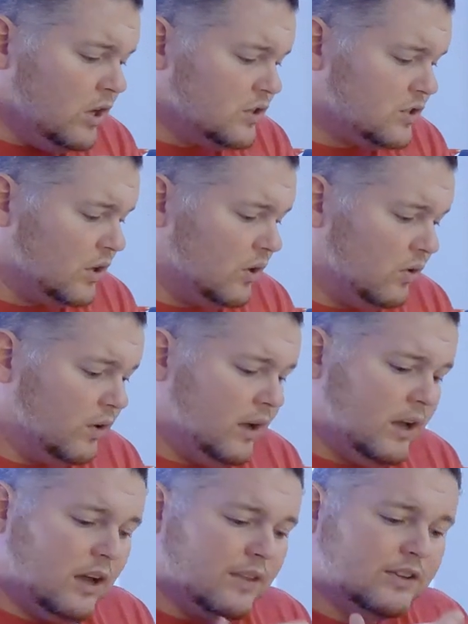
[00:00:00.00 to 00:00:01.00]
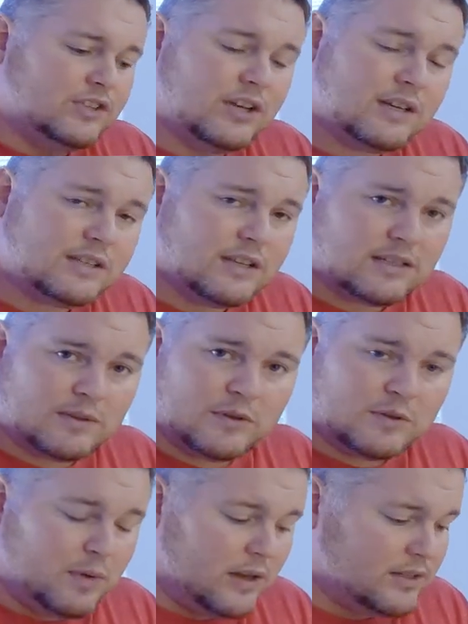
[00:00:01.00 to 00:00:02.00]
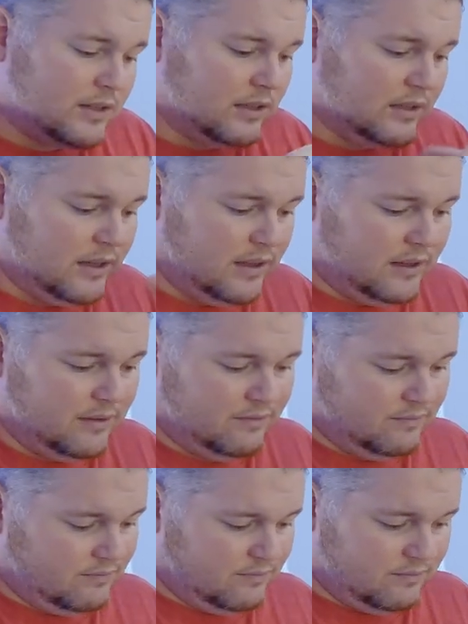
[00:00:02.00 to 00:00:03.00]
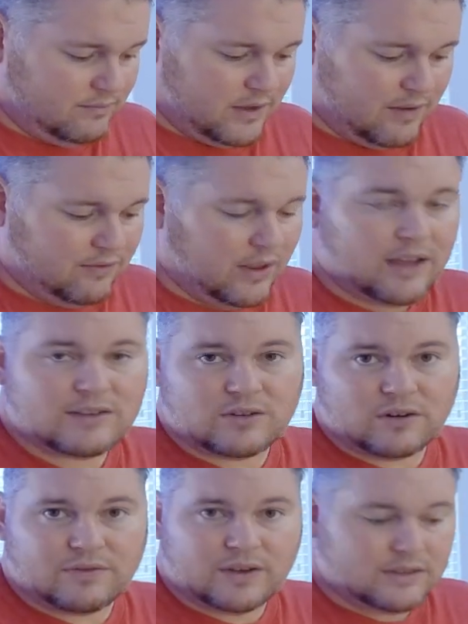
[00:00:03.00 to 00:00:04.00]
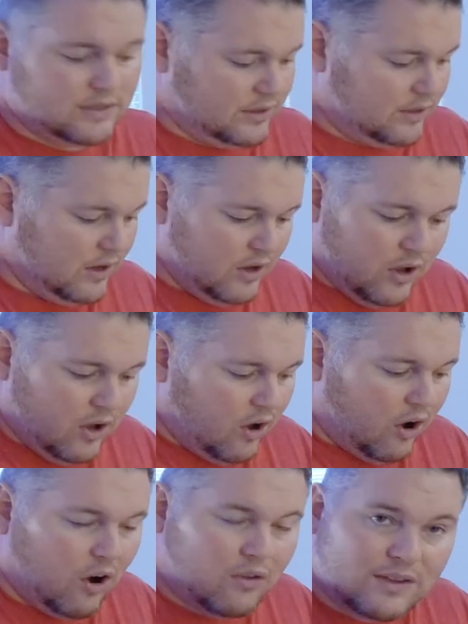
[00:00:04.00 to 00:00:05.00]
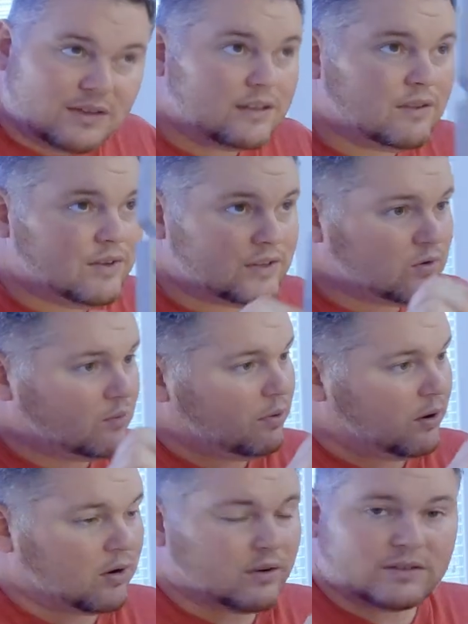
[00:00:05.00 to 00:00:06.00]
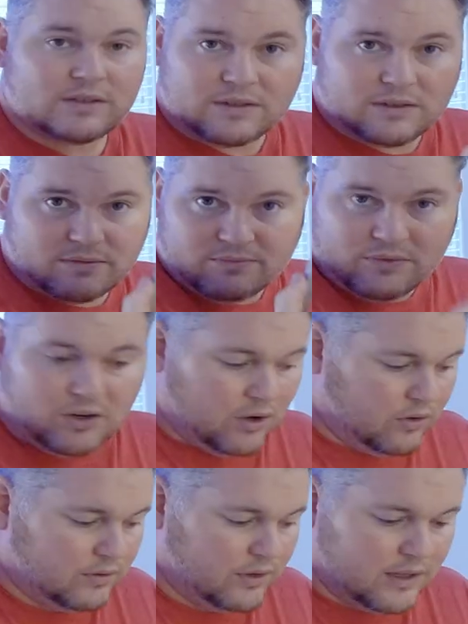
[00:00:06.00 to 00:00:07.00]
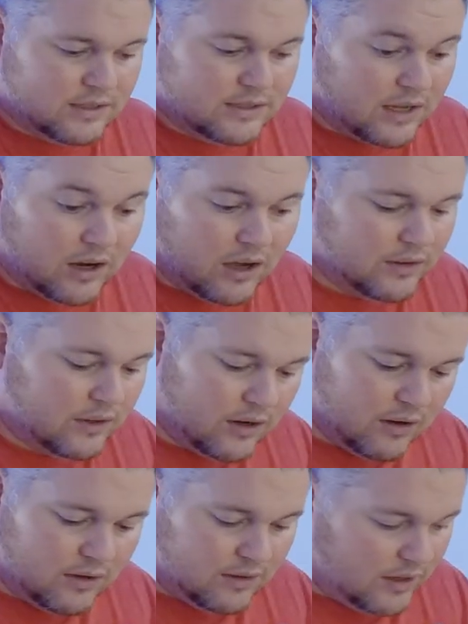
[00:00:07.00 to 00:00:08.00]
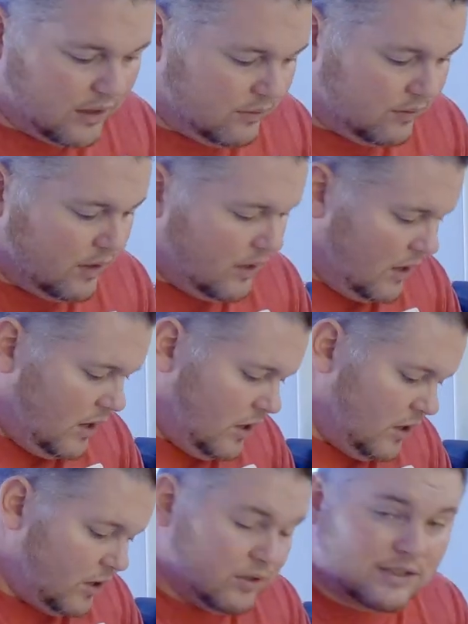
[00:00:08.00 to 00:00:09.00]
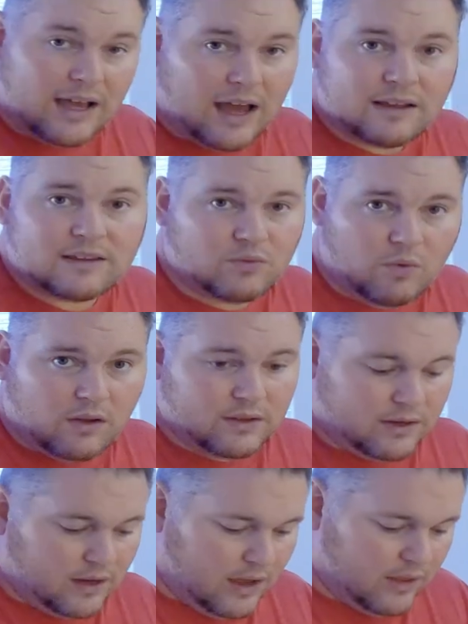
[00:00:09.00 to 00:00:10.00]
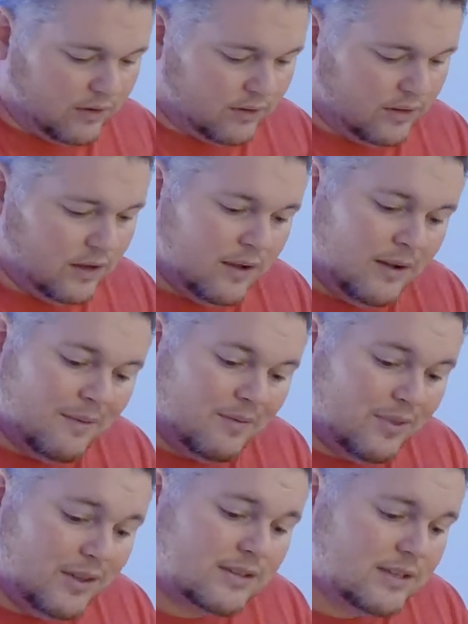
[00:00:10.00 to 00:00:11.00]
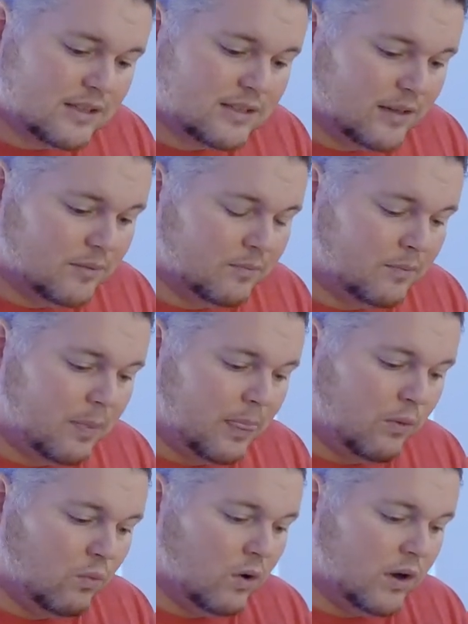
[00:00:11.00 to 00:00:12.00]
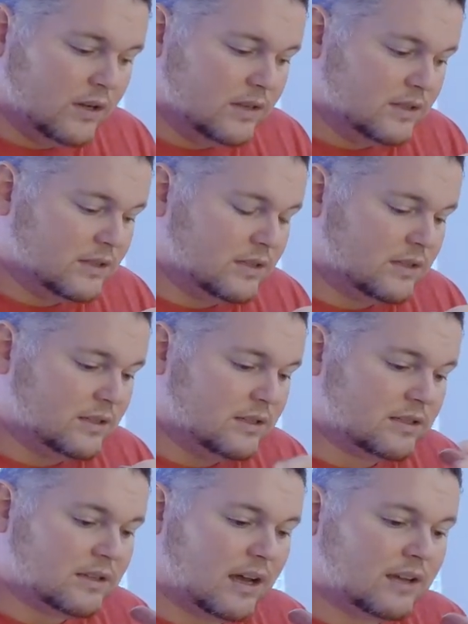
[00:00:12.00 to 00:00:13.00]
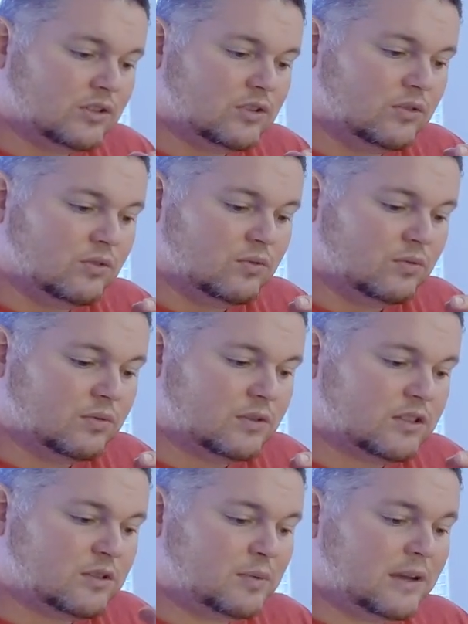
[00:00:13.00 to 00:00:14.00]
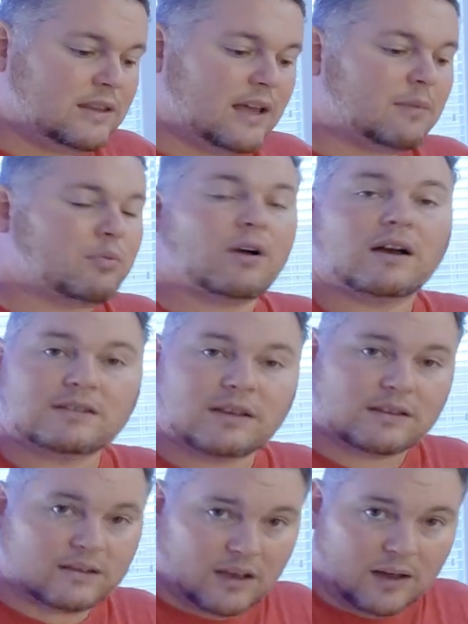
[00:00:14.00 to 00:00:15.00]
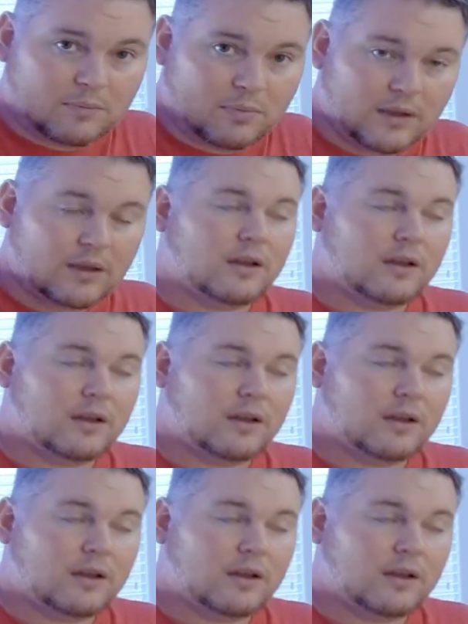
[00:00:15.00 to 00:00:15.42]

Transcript: So the jig system is basically a flat surface and all these individual parts, you know, get set on there and then, you know, tacked and welded together. This system was designed to speed that process up